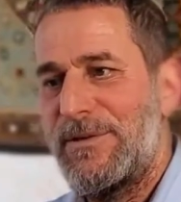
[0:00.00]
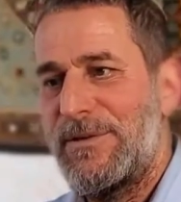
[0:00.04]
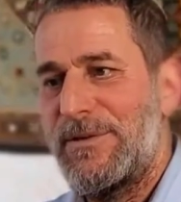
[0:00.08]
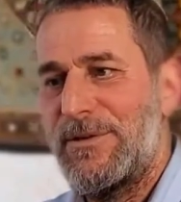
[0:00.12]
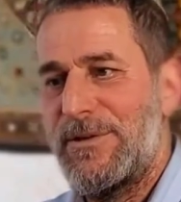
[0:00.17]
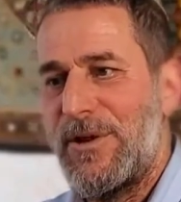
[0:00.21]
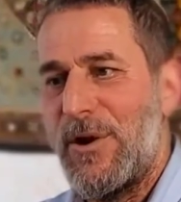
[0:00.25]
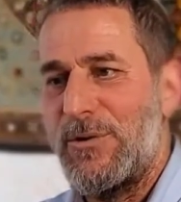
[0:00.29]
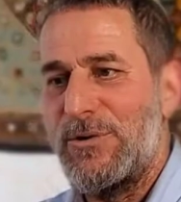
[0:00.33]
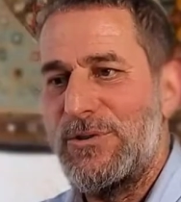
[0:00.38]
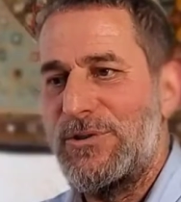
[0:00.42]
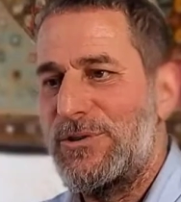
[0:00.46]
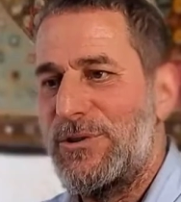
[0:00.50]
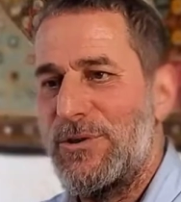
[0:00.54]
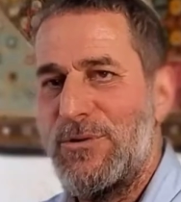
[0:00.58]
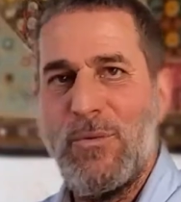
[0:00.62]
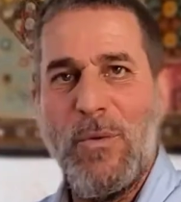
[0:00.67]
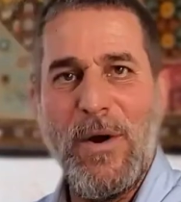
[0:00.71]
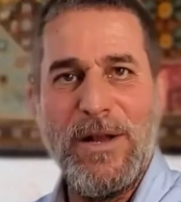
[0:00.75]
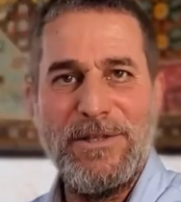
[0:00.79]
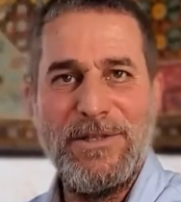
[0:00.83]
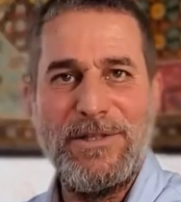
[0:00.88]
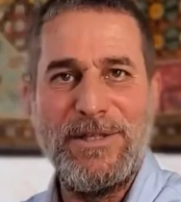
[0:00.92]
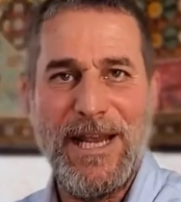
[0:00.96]
Goes to
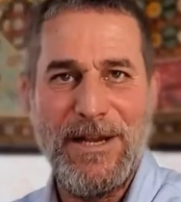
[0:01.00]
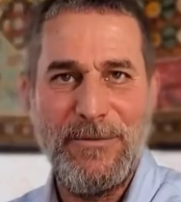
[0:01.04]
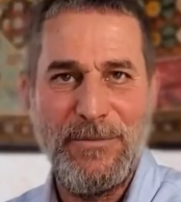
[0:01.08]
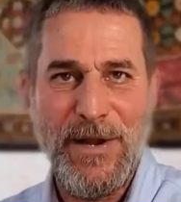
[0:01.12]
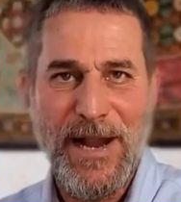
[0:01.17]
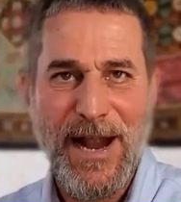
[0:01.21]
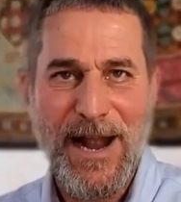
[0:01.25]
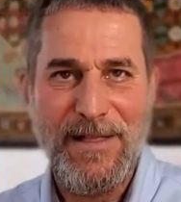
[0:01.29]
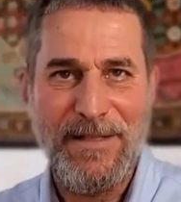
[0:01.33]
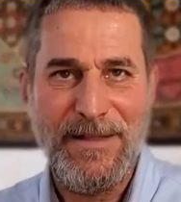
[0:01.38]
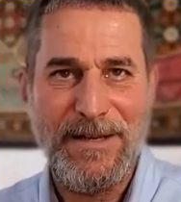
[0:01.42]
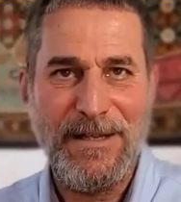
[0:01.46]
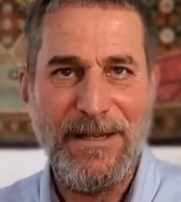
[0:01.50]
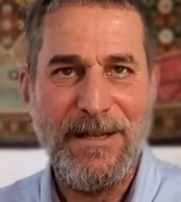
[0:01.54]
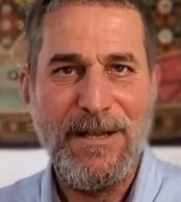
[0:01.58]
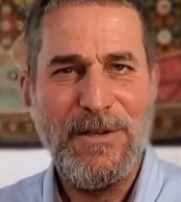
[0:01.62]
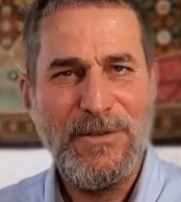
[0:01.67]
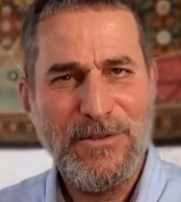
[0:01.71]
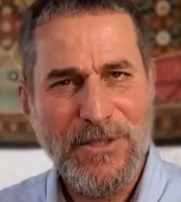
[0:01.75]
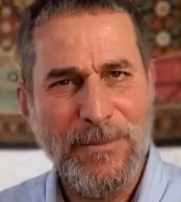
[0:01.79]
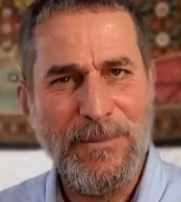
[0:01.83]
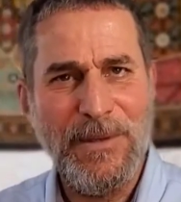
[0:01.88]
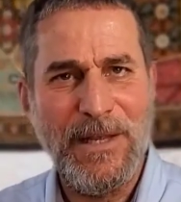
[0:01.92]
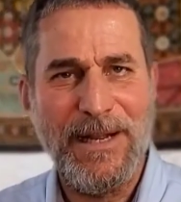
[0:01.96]
One State Reality,
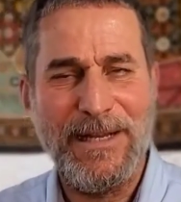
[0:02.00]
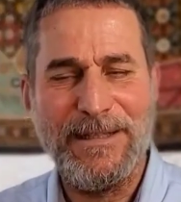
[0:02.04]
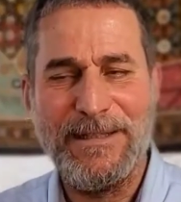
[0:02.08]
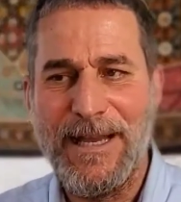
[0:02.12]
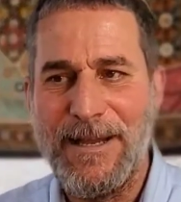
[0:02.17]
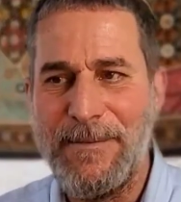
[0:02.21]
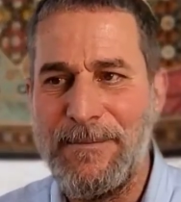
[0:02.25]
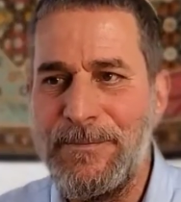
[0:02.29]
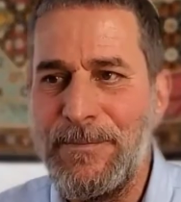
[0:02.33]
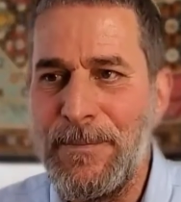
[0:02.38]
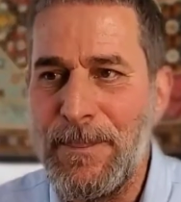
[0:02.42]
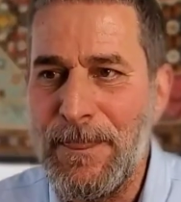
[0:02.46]
something like that.